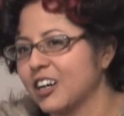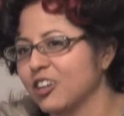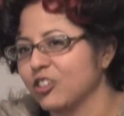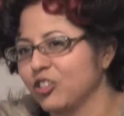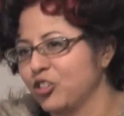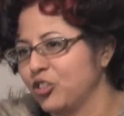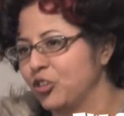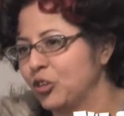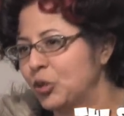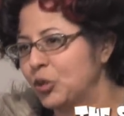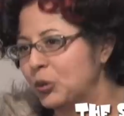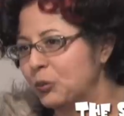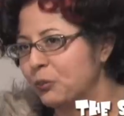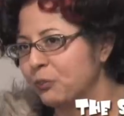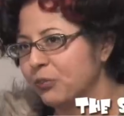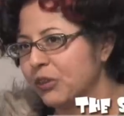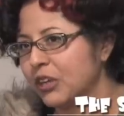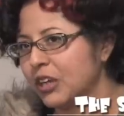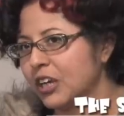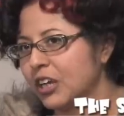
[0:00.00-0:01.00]

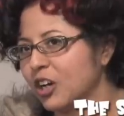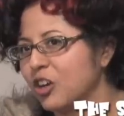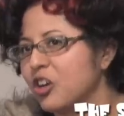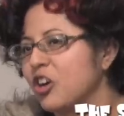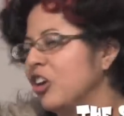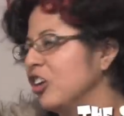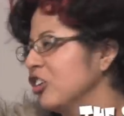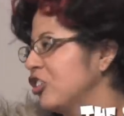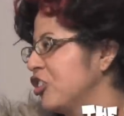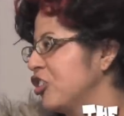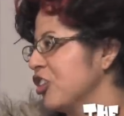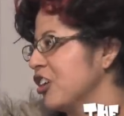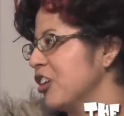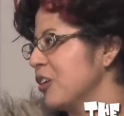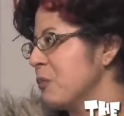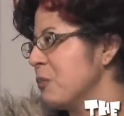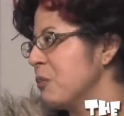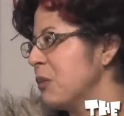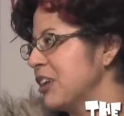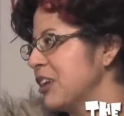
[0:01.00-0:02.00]
consume culture
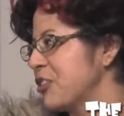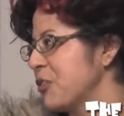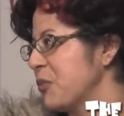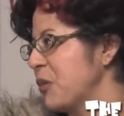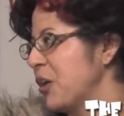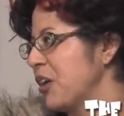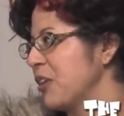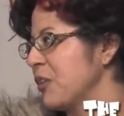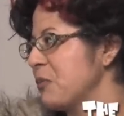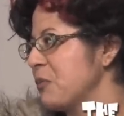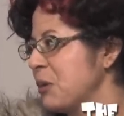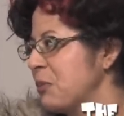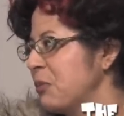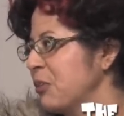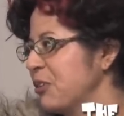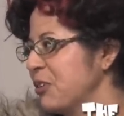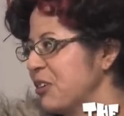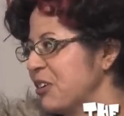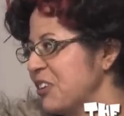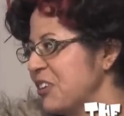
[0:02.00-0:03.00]
much more than
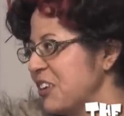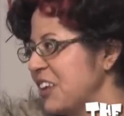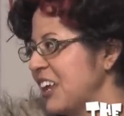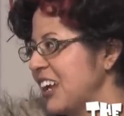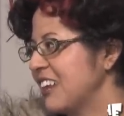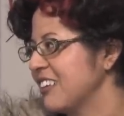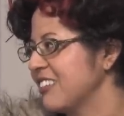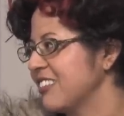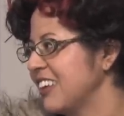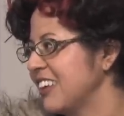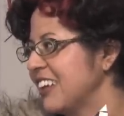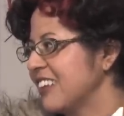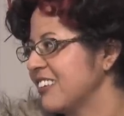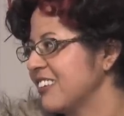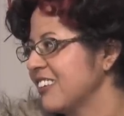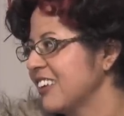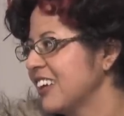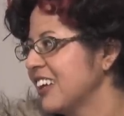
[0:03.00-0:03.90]
people do in the United States.